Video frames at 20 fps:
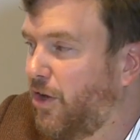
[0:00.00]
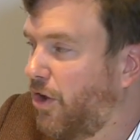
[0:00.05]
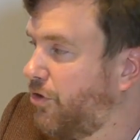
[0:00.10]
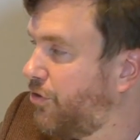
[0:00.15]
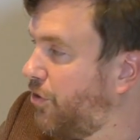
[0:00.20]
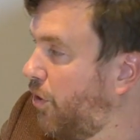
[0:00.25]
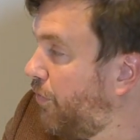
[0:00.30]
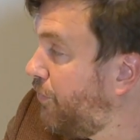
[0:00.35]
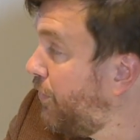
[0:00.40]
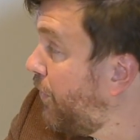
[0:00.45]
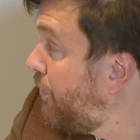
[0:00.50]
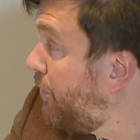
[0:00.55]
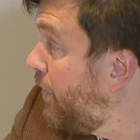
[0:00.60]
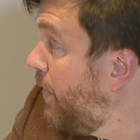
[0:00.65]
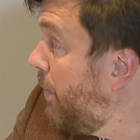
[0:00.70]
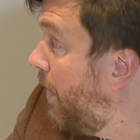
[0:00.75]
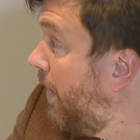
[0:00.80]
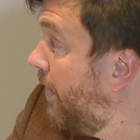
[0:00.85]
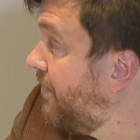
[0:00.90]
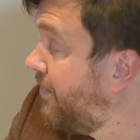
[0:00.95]
So for 3
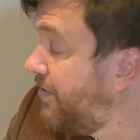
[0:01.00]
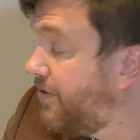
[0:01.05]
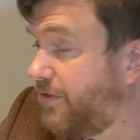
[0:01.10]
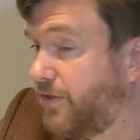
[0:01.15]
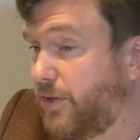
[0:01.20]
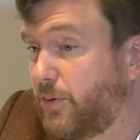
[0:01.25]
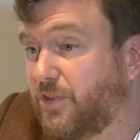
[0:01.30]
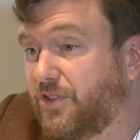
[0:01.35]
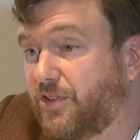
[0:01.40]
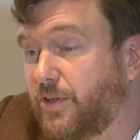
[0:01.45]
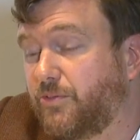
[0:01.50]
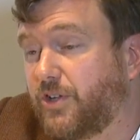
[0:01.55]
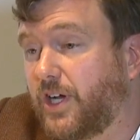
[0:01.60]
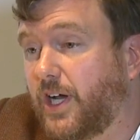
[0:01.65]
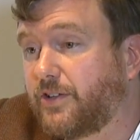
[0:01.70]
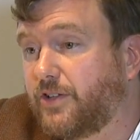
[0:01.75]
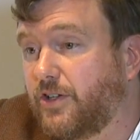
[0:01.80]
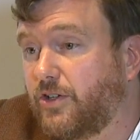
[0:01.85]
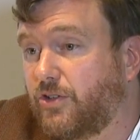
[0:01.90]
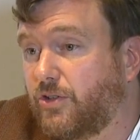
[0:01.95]
months, she was
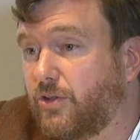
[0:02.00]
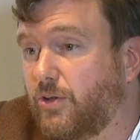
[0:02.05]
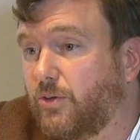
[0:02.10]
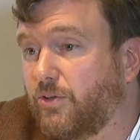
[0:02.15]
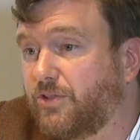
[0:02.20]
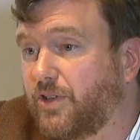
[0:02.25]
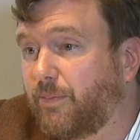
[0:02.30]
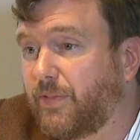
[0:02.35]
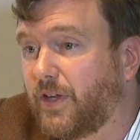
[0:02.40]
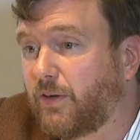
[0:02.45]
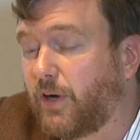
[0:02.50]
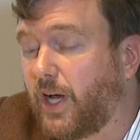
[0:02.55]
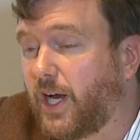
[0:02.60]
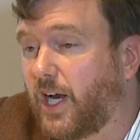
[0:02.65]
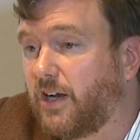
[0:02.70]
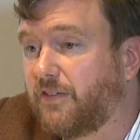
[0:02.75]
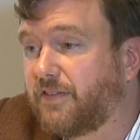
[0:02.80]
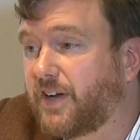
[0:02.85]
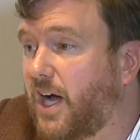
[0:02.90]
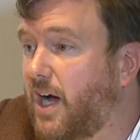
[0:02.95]
subjected to something right
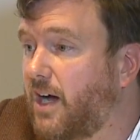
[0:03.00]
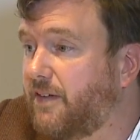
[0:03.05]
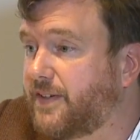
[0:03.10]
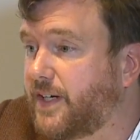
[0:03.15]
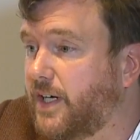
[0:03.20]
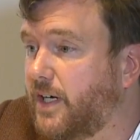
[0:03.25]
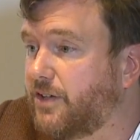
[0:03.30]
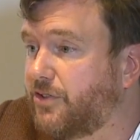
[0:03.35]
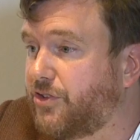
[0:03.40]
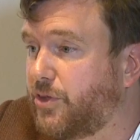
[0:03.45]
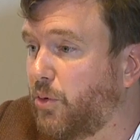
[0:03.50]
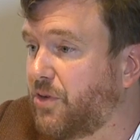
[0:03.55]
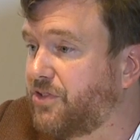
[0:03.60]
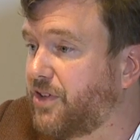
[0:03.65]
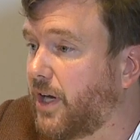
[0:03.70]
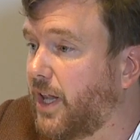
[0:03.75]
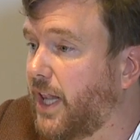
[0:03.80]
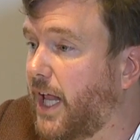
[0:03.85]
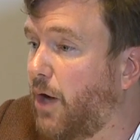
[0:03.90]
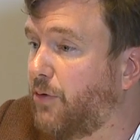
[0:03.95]
out of Kafka. She
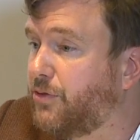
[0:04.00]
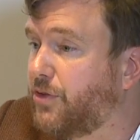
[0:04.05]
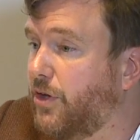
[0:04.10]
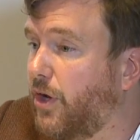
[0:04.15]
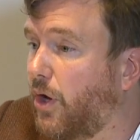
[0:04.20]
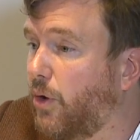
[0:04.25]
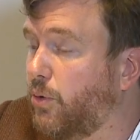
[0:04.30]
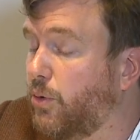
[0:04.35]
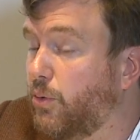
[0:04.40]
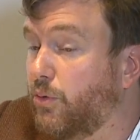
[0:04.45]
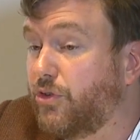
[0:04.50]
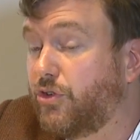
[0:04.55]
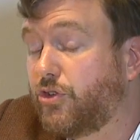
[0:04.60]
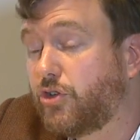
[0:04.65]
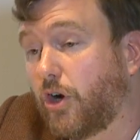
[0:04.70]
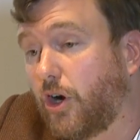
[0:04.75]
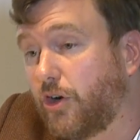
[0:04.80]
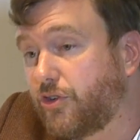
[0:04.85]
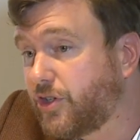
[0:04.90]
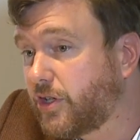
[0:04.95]
wasn't allowed to know who was
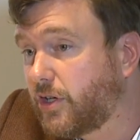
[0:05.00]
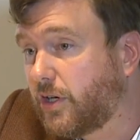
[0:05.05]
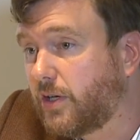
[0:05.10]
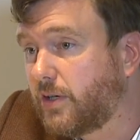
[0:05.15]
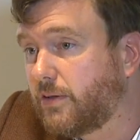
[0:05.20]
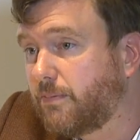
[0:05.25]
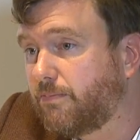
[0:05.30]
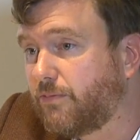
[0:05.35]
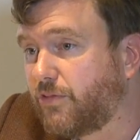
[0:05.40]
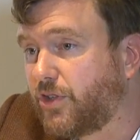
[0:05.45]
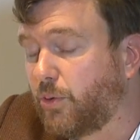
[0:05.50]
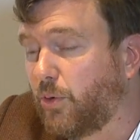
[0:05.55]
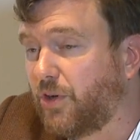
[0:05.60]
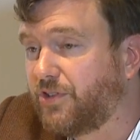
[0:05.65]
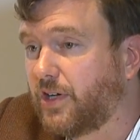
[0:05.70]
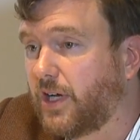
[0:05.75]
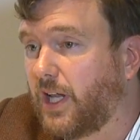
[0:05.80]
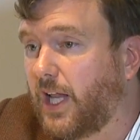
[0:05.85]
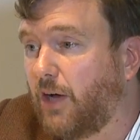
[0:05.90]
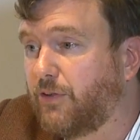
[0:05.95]
charging her. She
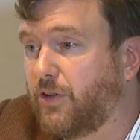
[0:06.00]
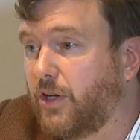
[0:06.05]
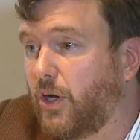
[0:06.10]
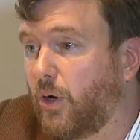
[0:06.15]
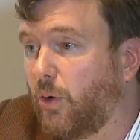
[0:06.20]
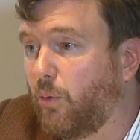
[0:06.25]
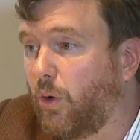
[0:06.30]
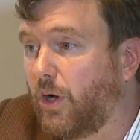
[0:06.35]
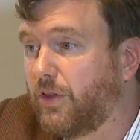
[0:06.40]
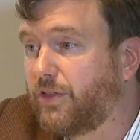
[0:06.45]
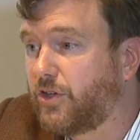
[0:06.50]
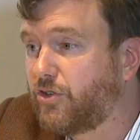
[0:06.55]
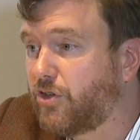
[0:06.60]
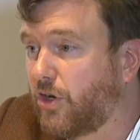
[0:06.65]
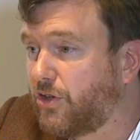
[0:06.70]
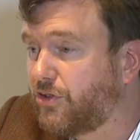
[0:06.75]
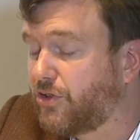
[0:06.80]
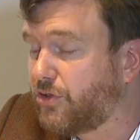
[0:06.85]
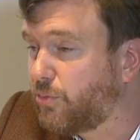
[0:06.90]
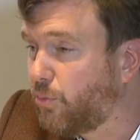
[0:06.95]
wasn't allowed to know what the
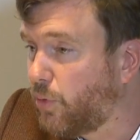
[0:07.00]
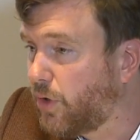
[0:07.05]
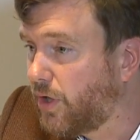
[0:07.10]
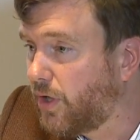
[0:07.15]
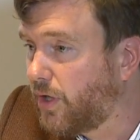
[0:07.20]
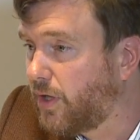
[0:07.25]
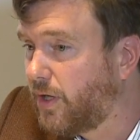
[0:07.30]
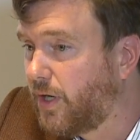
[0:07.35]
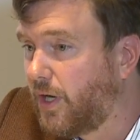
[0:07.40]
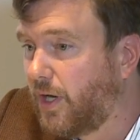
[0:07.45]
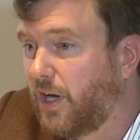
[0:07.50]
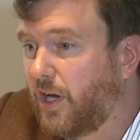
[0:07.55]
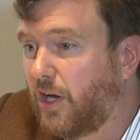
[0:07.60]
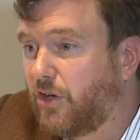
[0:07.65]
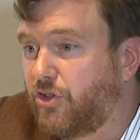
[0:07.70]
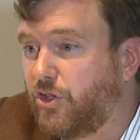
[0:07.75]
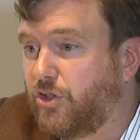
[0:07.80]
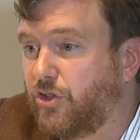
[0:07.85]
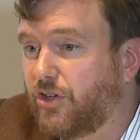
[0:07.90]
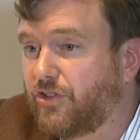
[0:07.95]
charges were.
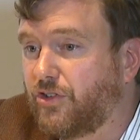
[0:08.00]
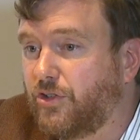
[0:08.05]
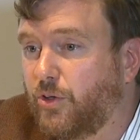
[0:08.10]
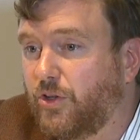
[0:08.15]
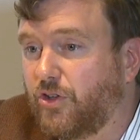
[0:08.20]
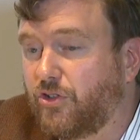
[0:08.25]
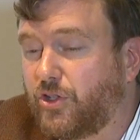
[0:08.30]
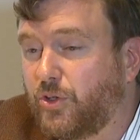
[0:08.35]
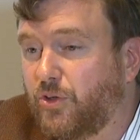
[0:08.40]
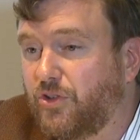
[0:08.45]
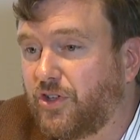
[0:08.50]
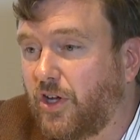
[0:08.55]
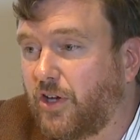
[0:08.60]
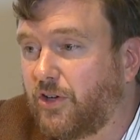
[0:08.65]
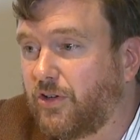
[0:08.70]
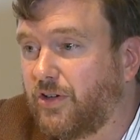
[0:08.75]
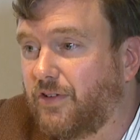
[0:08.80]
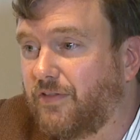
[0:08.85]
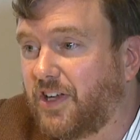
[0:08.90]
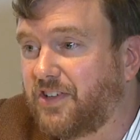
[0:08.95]
She just knew that she was
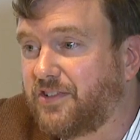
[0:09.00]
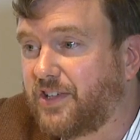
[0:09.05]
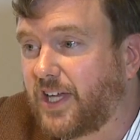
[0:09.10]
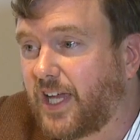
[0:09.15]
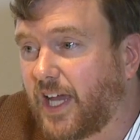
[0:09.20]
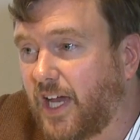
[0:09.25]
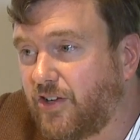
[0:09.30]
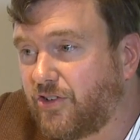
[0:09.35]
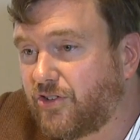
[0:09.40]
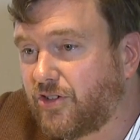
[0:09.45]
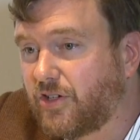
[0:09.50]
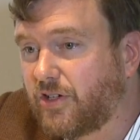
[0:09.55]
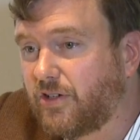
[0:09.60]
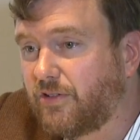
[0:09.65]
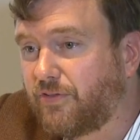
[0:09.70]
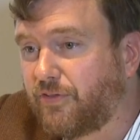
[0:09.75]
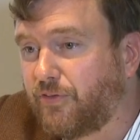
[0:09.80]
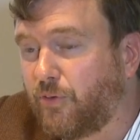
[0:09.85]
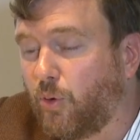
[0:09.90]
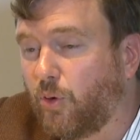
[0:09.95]
under
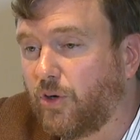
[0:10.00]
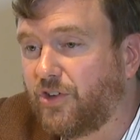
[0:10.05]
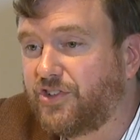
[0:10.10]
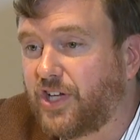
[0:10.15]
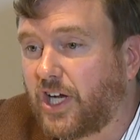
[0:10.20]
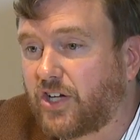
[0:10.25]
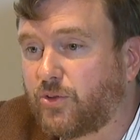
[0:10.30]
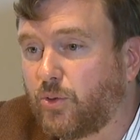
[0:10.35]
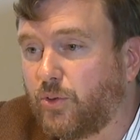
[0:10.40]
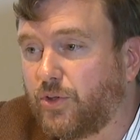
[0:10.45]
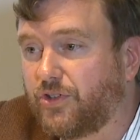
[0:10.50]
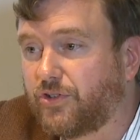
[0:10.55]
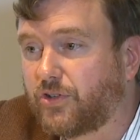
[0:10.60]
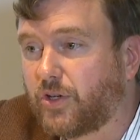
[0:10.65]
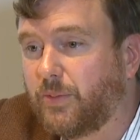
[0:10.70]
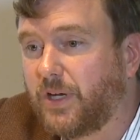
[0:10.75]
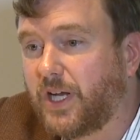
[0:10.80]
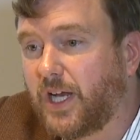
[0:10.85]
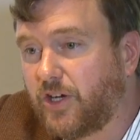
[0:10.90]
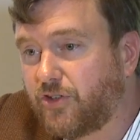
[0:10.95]
investigation for sexual
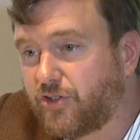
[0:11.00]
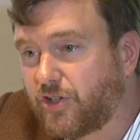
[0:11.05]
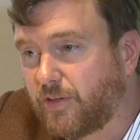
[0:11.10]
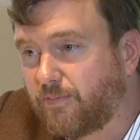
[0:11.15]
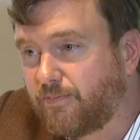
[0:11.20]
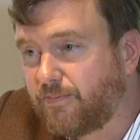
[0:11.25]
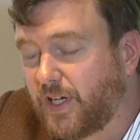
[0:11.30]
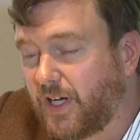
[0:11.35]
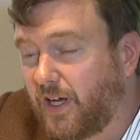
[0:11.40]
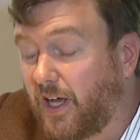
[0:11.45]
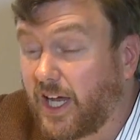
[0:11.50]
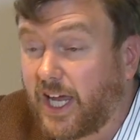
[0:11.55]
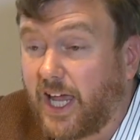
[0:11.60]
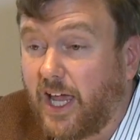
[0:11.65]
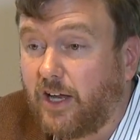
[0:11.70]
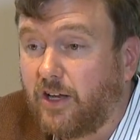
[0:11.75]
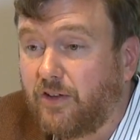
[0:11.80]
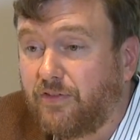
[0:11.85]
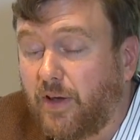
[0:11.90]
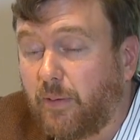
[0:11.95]
discrimination.
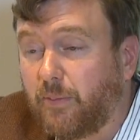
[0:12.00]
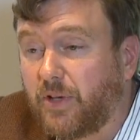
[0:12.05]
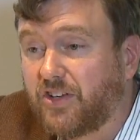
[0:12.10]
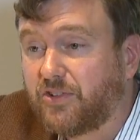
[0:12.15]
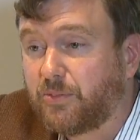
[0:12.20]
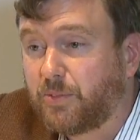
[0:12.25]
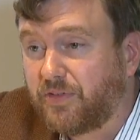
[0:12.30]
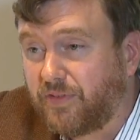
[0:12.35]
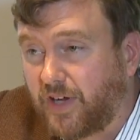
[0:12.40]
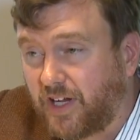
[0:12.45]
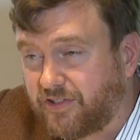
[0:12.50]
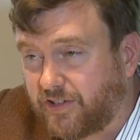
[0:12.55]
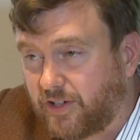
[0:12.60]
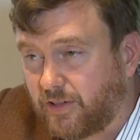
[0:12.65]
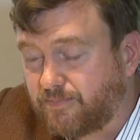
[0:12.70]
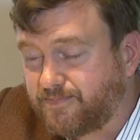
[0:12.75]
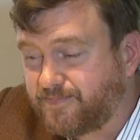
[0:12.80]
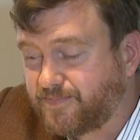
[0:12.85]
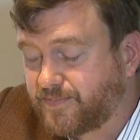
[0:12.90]
Again, a feminist professor.